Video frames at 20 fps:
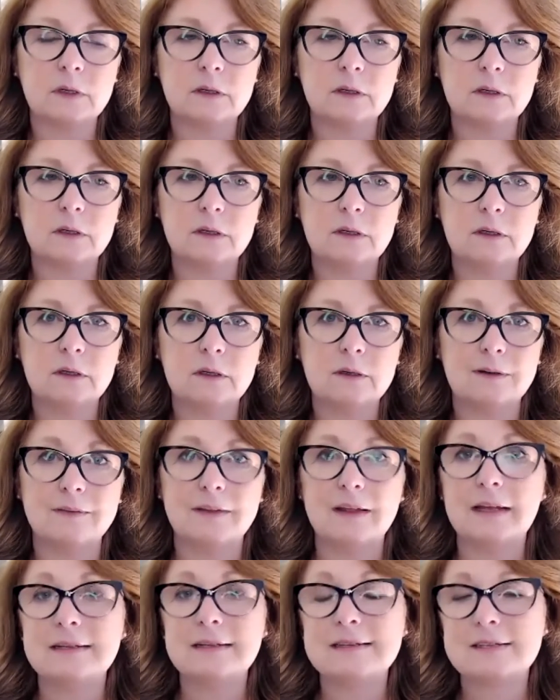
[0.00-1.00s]

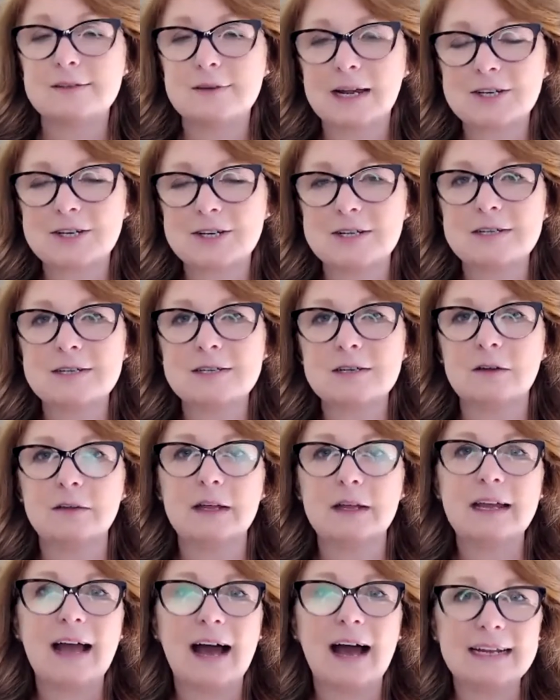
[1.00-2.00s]
the instructions, on
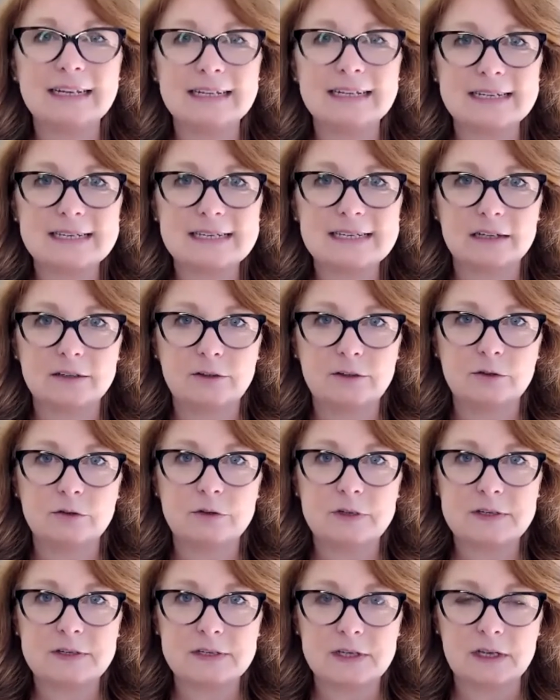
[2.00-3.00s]
the guidance that you
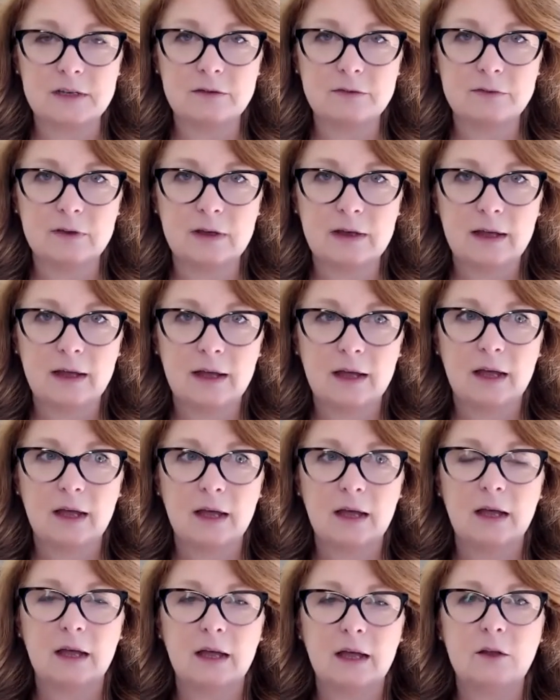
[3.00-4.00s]
receive,
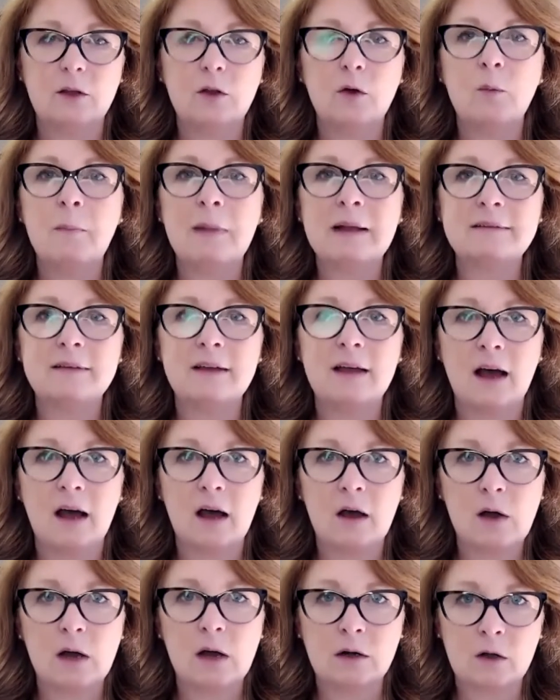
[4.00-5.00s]
no matter
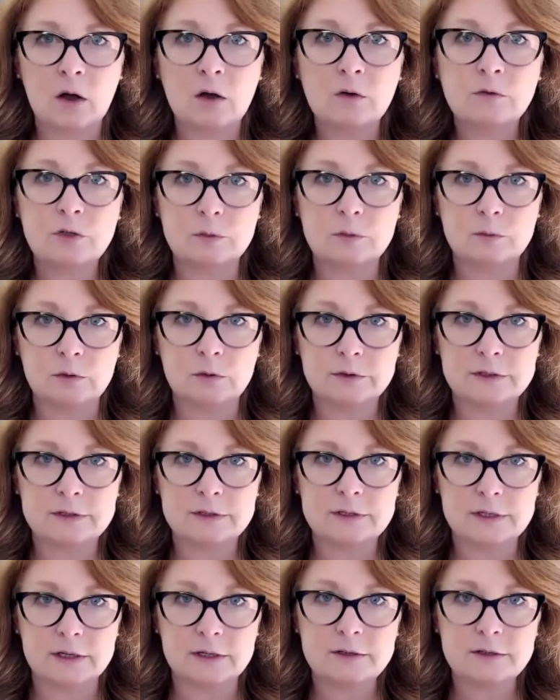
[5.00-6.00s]
how uncomfortable
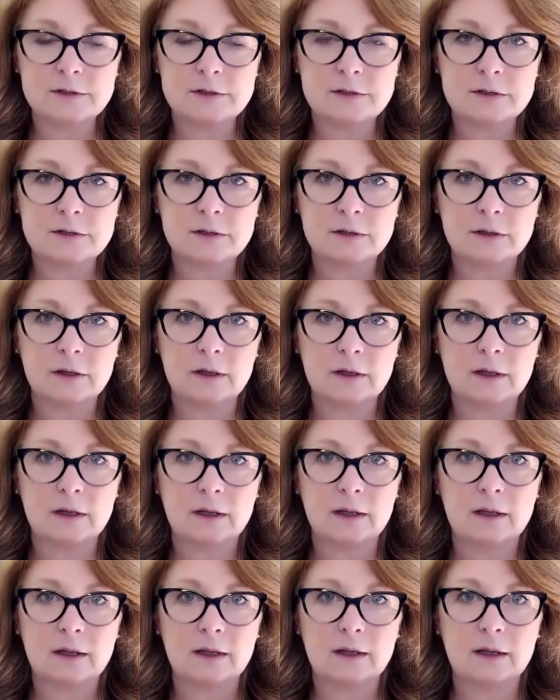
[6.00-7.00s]
this is,
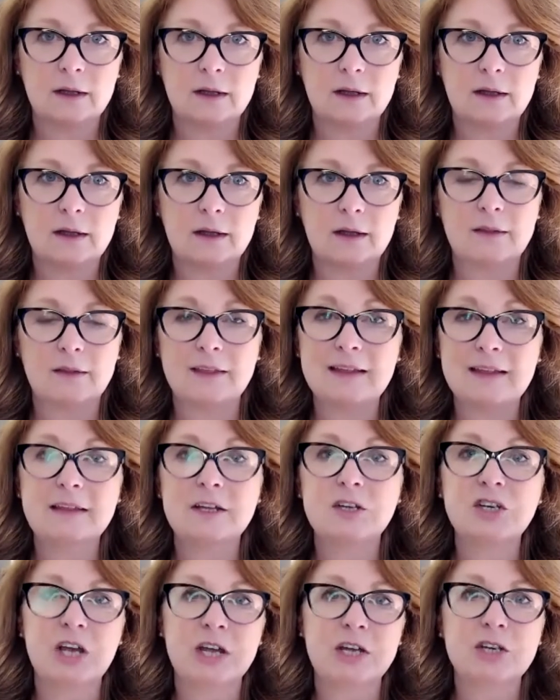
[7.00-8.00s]
then the
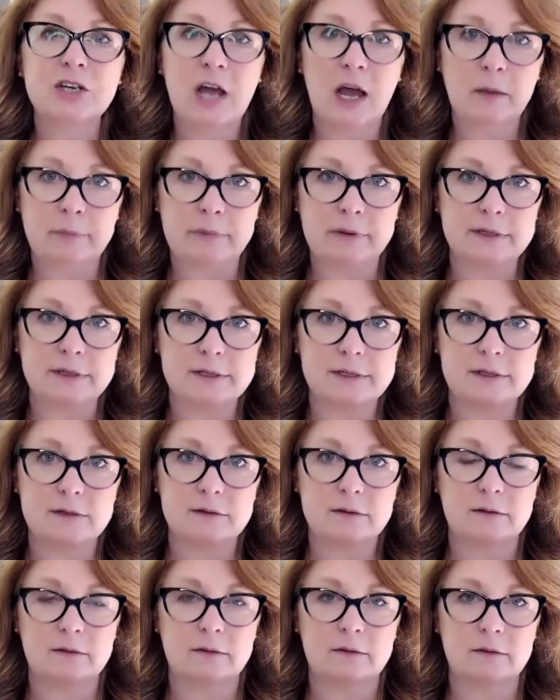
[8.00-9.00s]
change happens.
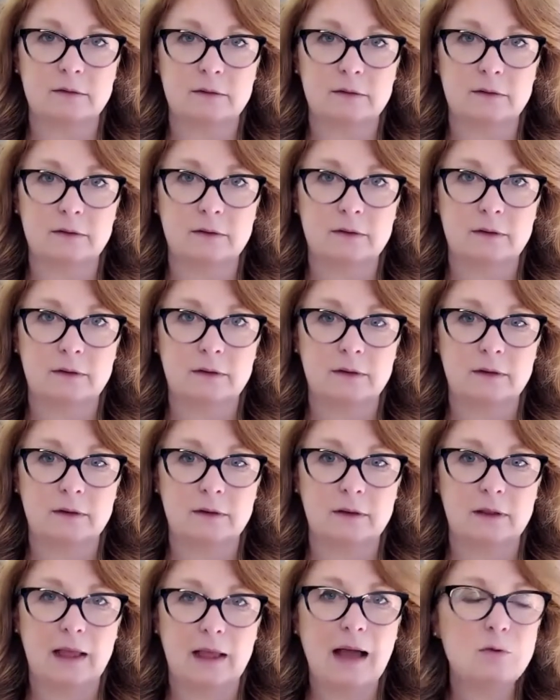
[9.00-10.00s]

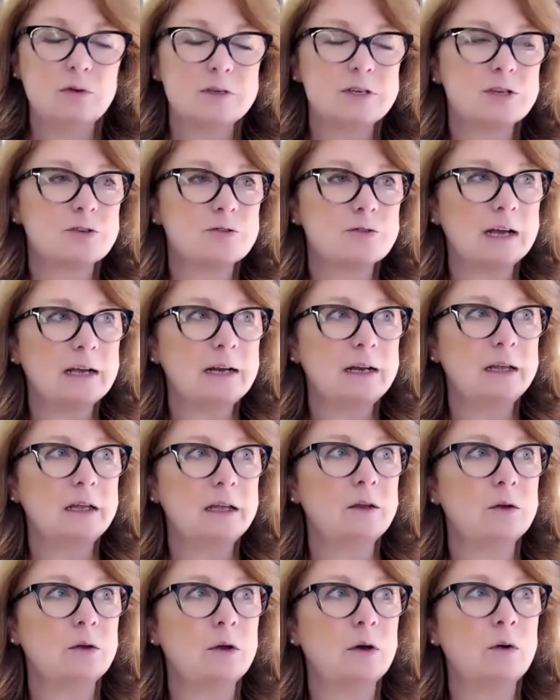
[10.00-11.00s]
I was struggling,
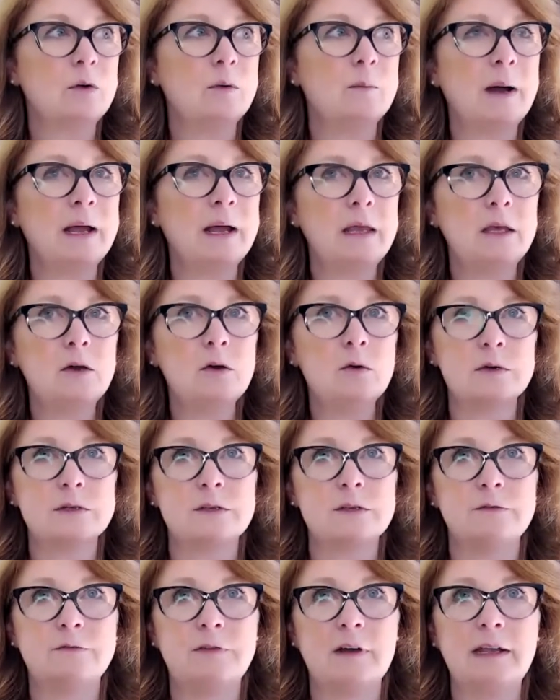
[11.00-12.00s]
my ego
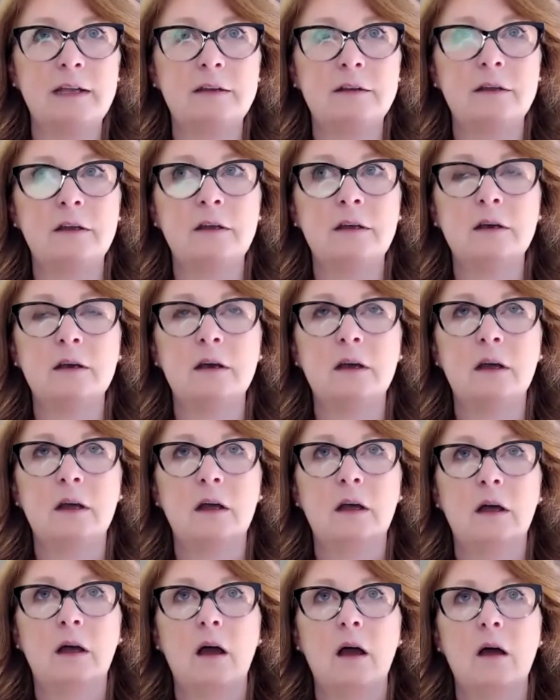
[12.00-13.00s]
was fighting
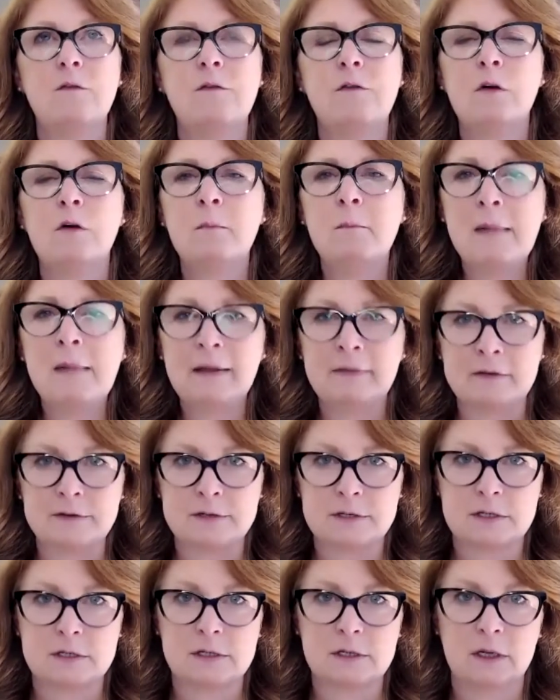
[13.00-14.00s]
for
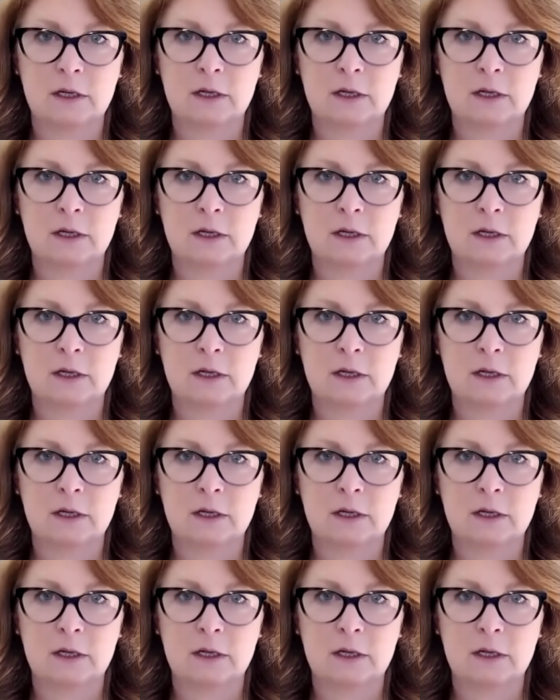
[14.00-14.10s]
months